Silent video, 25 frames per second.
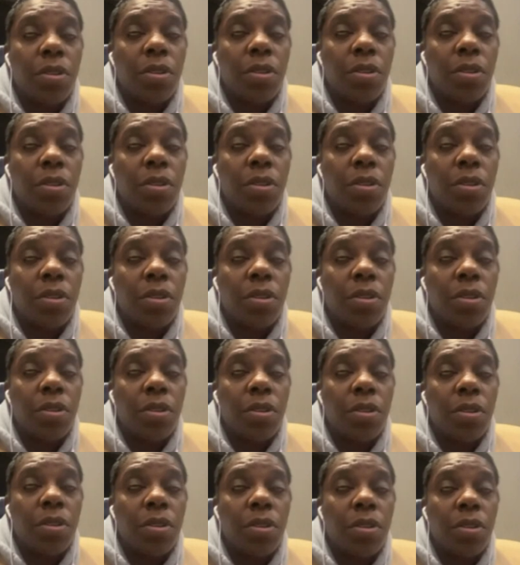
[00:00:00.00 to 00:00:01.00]

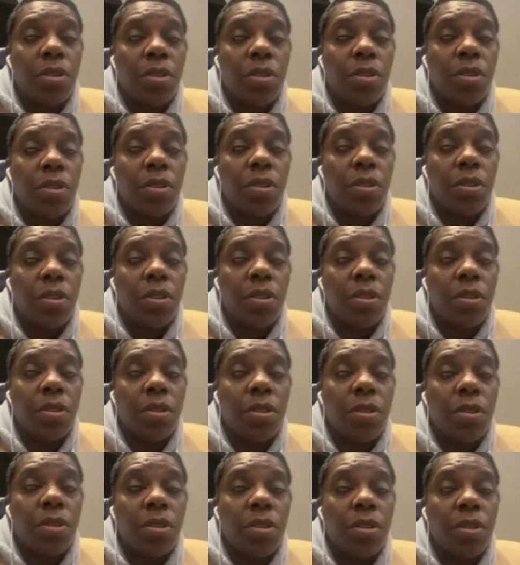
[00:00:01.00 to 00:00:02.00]

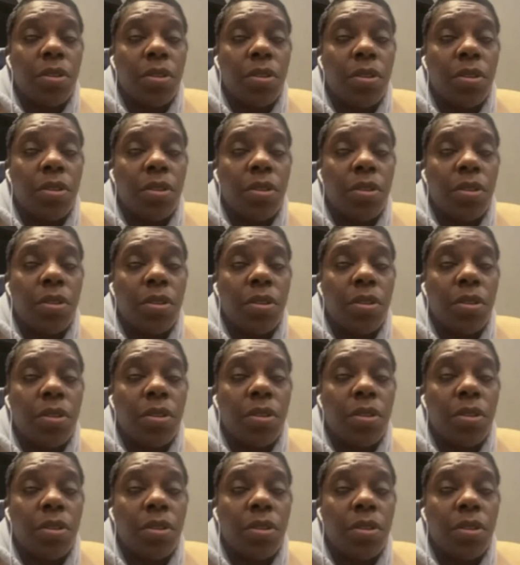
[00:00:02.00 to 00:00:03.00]

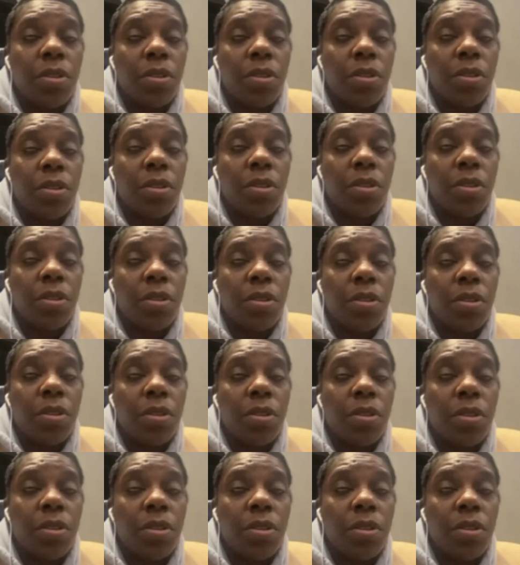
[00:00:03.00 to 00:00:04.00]

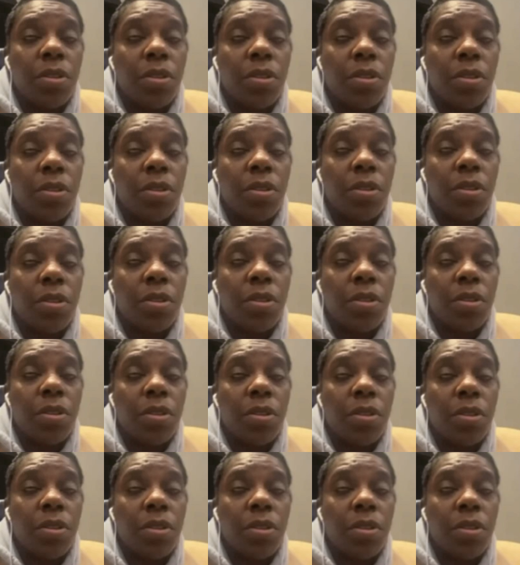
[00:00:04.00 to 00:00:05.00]

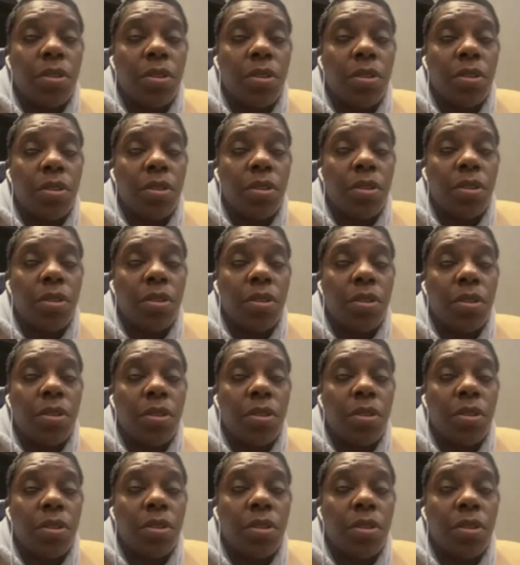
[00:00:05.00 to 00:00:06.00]

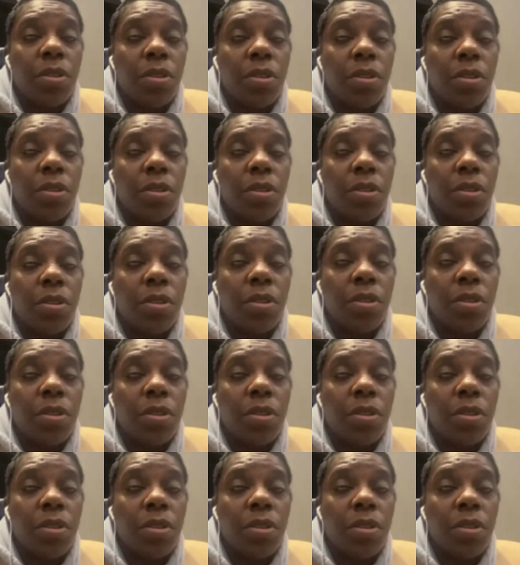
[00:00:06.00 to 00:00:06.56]
(silent)